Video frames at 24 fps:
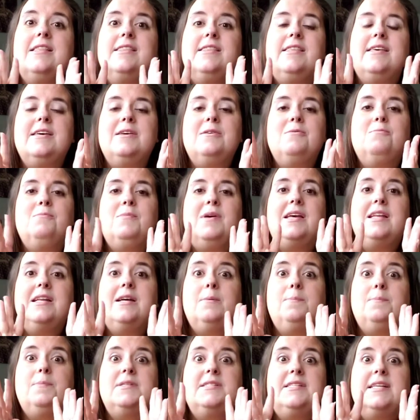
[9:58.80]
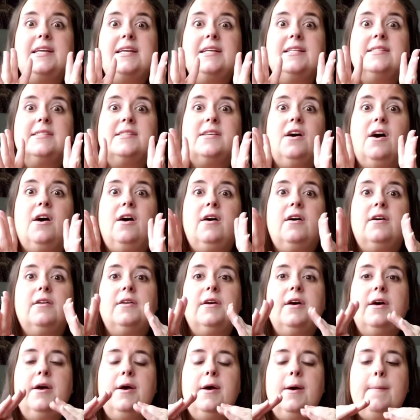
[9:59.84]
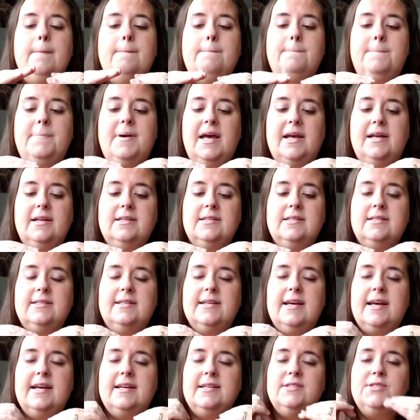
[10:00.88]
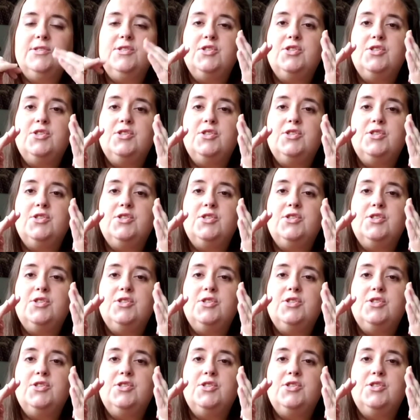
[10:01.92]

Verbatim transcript: They made up a dance called Bend and